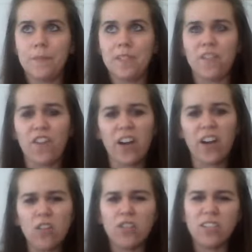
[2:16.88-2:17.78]
different
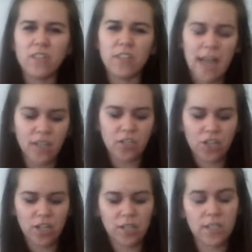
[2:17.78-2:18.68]
colors, different
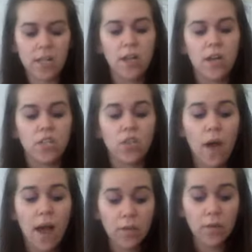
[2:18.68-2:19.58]
textures. So
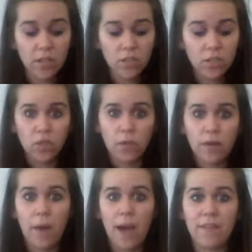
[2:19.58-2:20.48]
I'm going to do
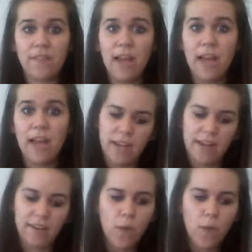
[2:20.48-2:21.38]
it by the times of
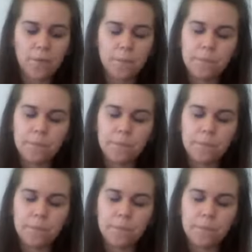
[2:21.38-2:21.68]
day as well.